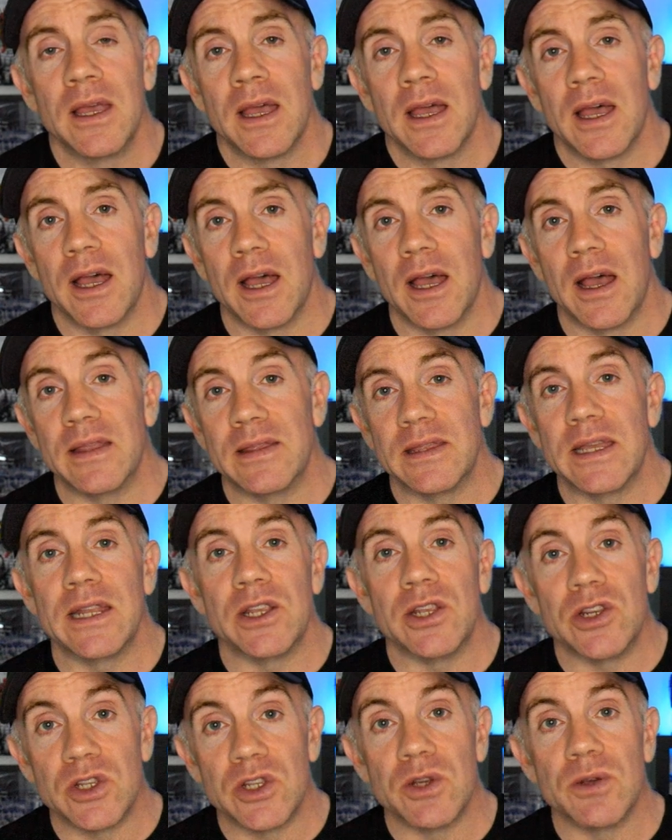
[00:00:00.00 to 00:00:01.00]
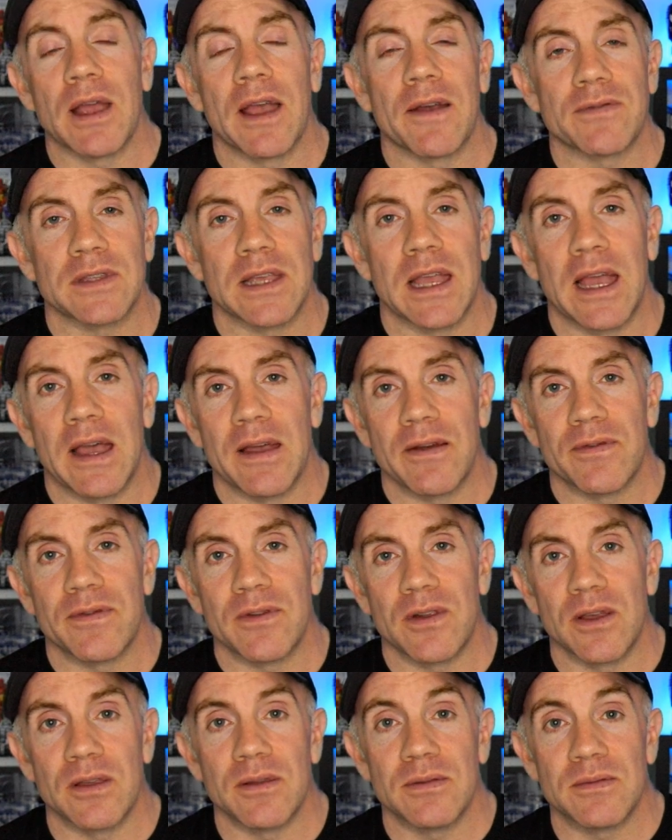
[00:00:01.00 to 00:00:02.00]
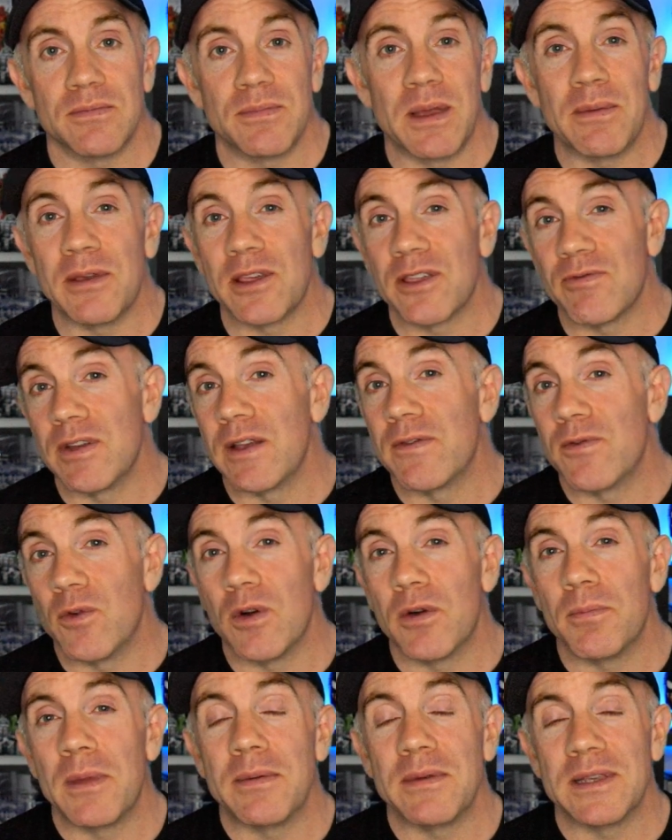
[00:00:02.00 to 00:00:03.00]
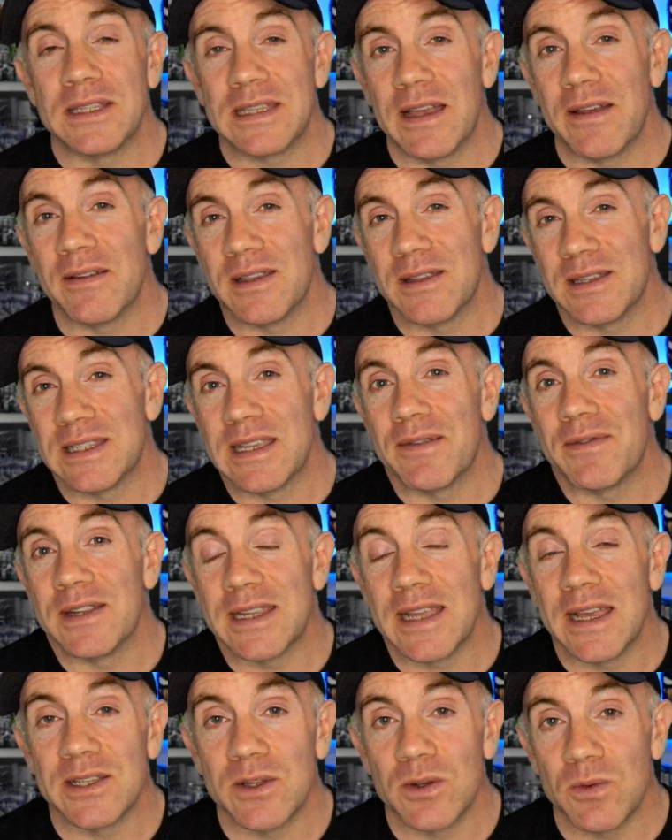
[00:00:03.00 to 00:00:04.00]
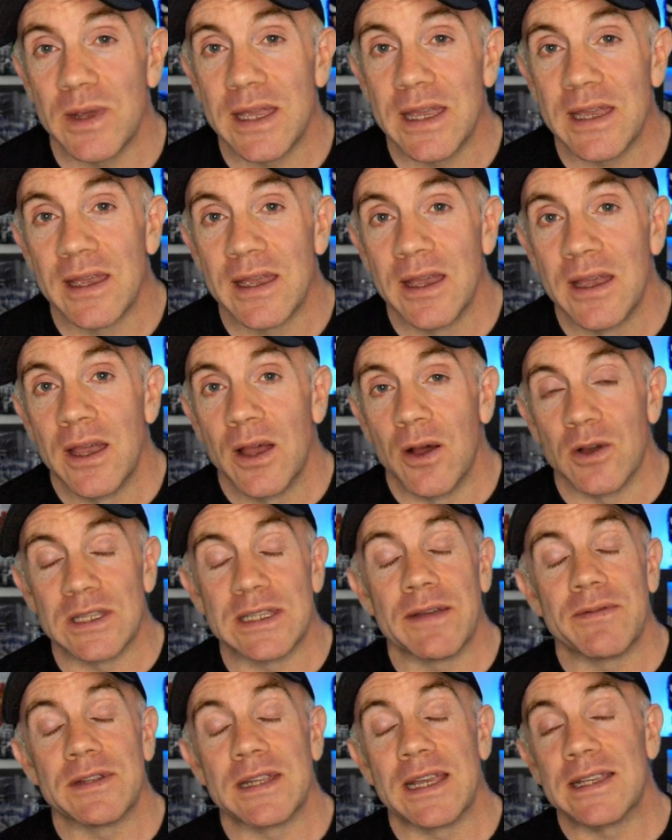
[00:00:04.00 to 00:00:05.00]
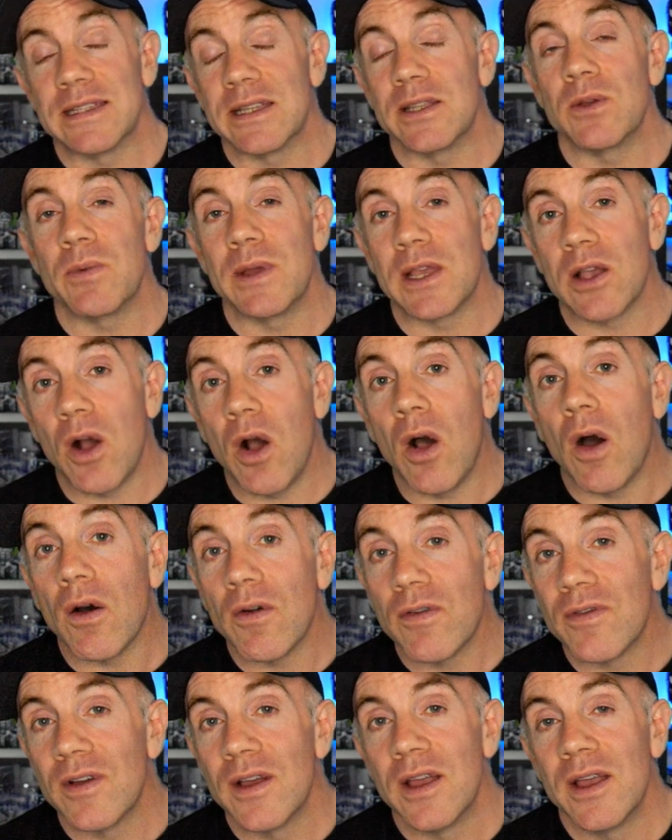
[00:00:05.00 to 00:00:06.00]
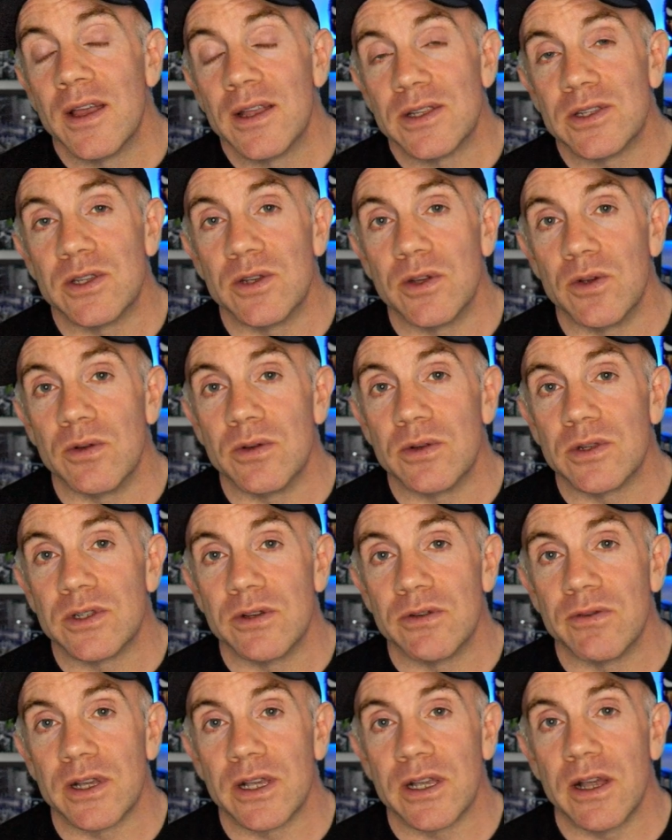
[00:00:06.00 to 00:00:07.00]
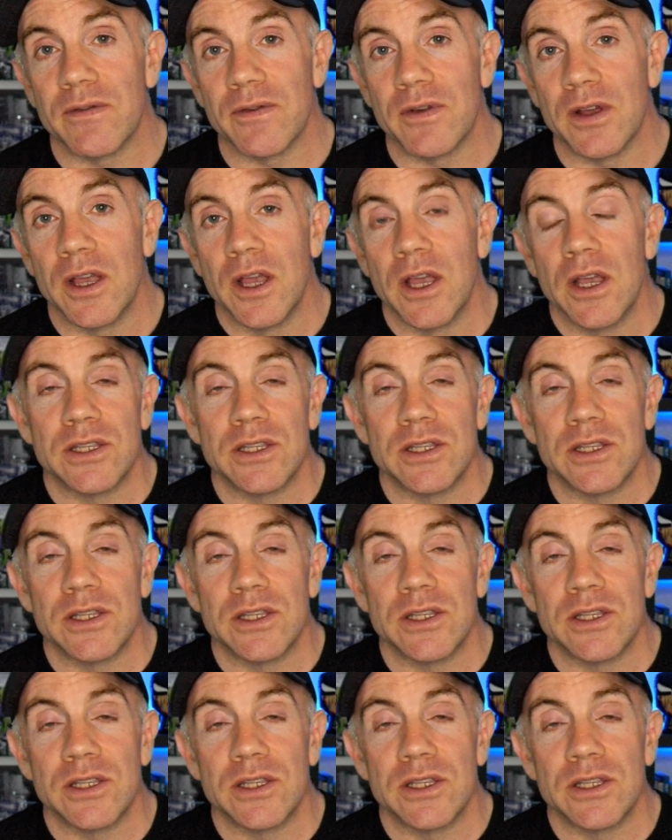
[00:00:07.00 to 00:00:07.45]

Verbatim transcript: uh, and then you do have to have like maybe three, four, maybe seven days a week or seven days in the week off to to recover.